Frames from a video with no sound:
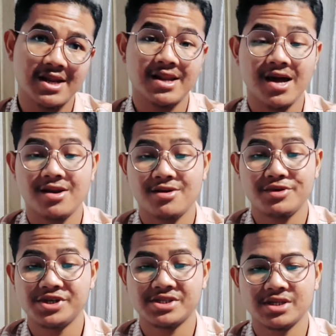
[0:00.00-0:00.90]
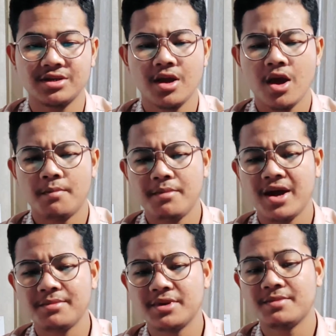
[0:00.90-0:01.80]
another reason
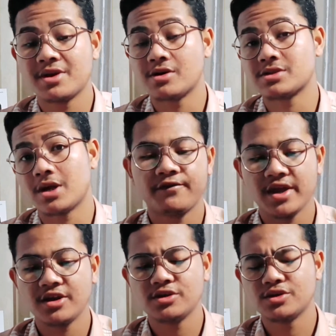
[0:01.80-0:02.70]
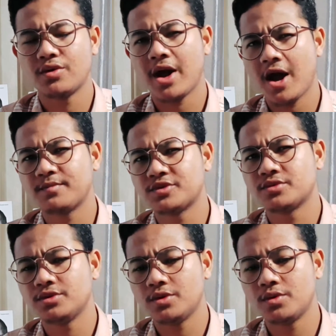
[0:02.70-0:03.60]
might be because the thing you have to
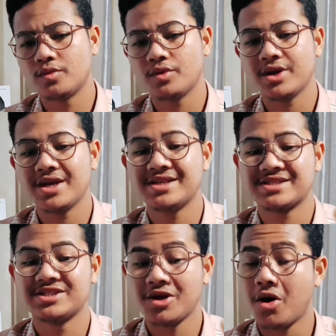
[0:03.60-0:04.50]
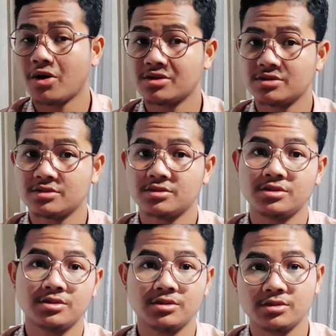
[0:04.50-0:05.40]
do is not
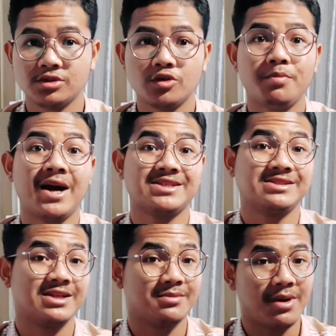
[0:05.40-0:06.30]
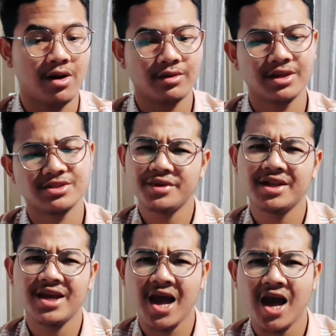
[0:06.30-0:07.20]
you passionate about. It's
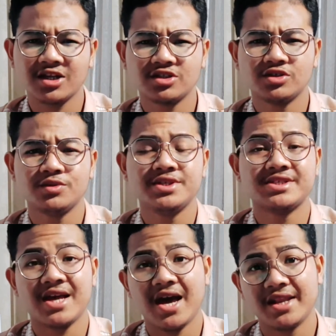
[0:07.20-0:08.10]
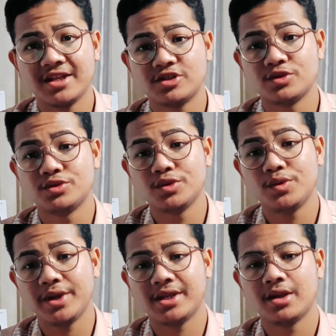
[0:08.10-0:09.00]
really hard to decide to
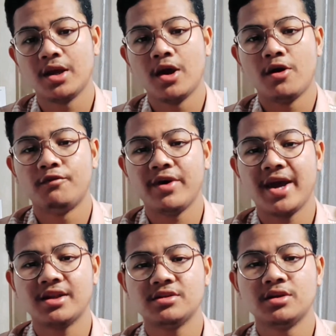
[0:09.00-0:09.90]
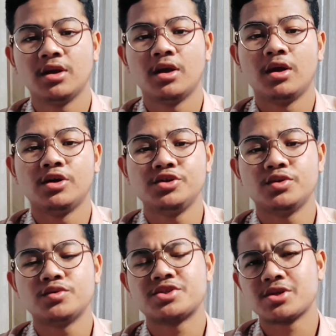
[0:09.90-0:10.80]
do it when
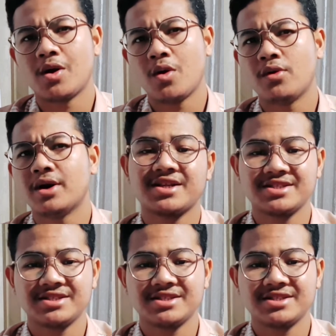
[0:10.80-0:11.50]
you're so